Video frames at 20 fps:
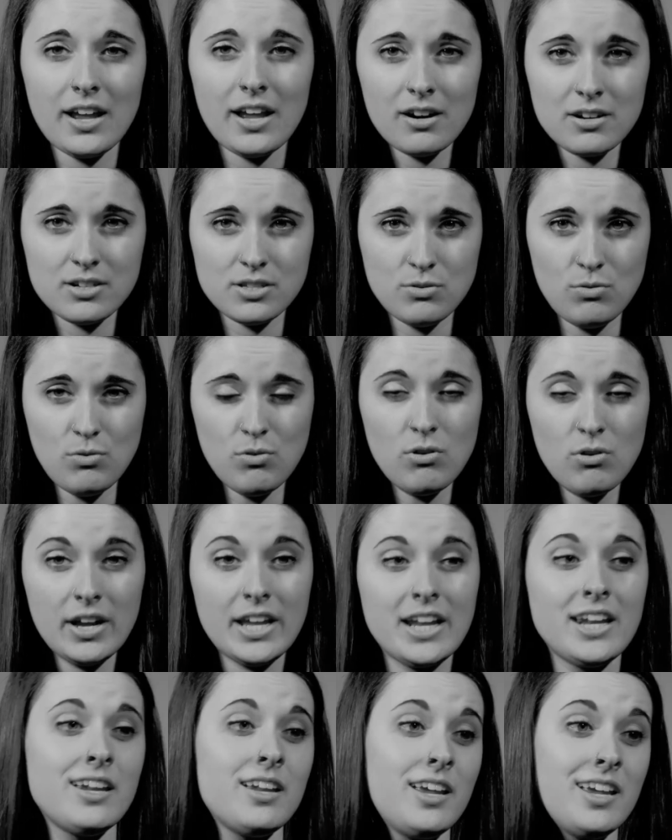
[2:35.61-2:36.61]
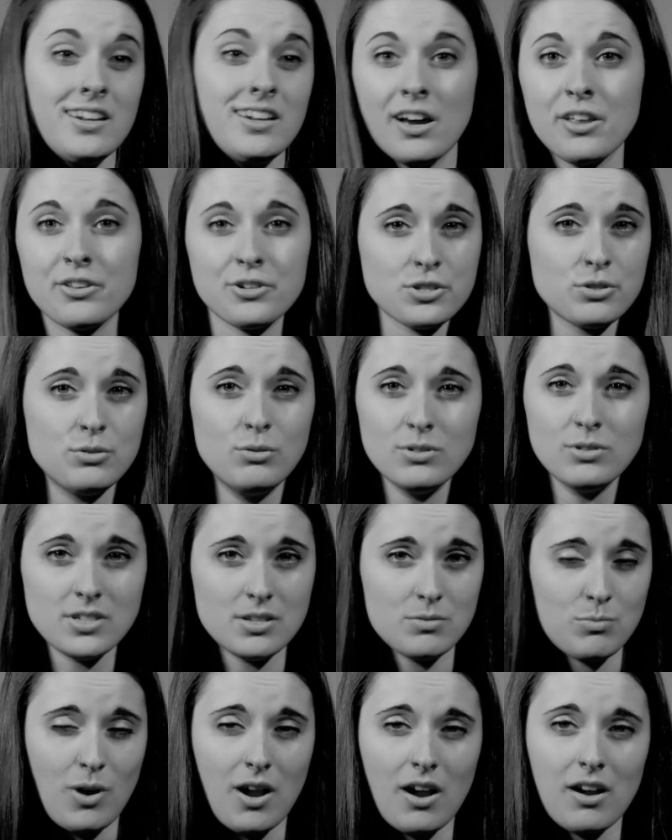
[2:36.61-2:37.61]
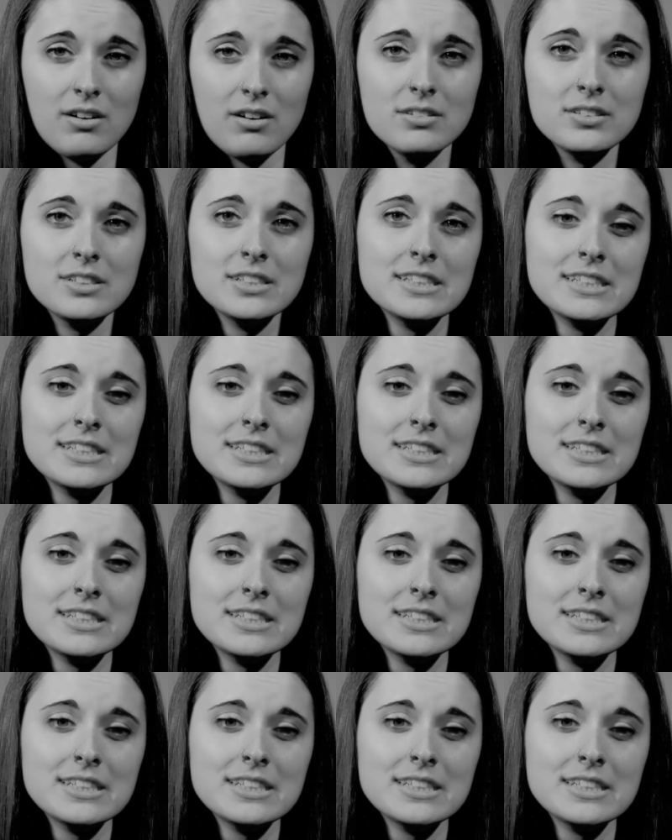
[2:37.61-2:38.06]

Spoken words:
at our school and in other schools as well.